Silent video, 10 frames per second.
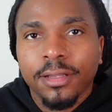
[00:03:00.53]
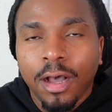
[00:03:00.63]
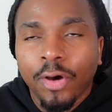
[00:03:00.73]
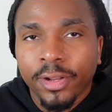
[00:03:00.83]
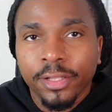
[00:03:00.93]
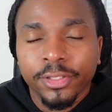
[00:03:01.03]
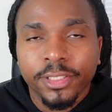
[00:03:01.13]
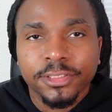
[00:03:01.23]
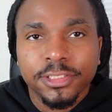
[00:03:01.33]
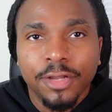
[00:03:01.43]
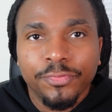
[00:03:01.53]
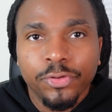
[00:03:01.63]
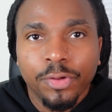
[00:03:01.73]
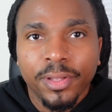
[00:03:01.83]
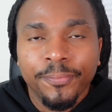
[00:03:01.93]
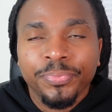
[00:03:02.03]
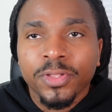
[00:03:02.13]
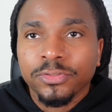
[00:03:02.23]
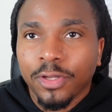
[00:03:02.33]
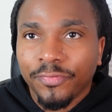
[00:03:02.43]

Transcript: All the other good stuff, you know what I mean? So